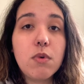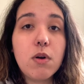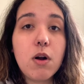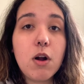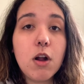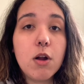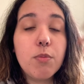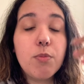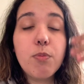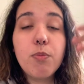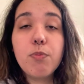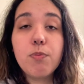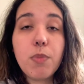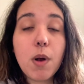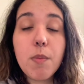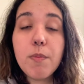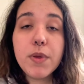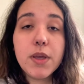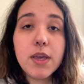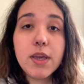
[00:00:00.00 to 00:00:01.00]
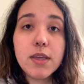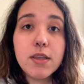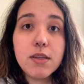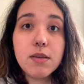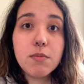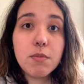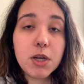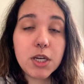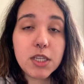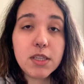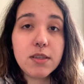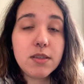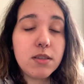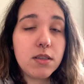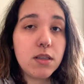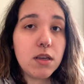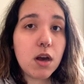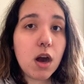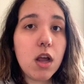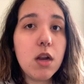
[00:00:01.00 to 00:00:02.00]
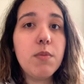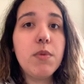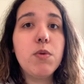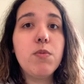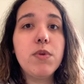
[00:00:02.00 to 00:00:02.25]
are pumping in money into the economy.